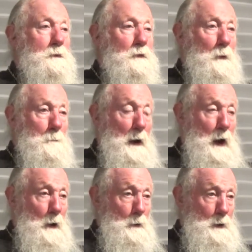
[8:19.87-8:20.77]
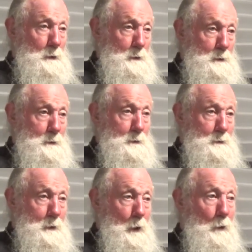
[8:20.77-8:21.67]
The power
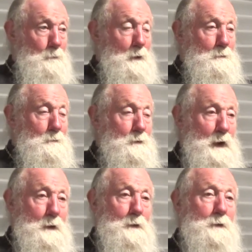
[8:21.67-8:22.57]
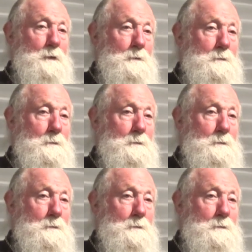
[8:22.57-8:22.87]
of faith.